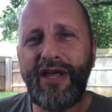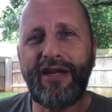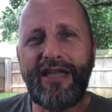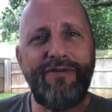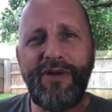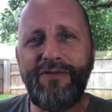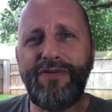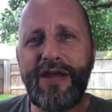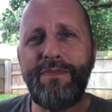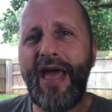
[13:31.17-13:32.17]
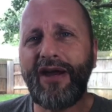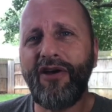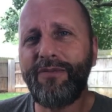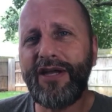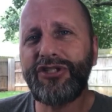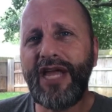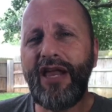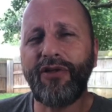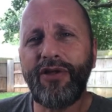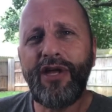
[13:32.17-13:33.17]
and leave me feedback on my
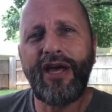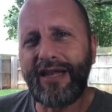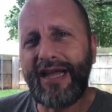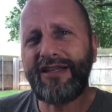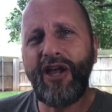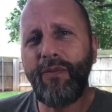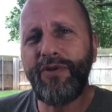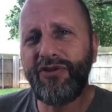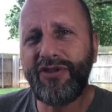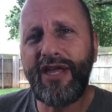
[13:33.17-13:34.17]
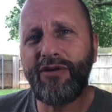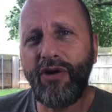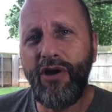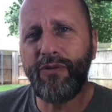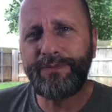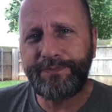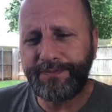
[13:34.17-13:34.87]
channel. I'd like to help this thing grow.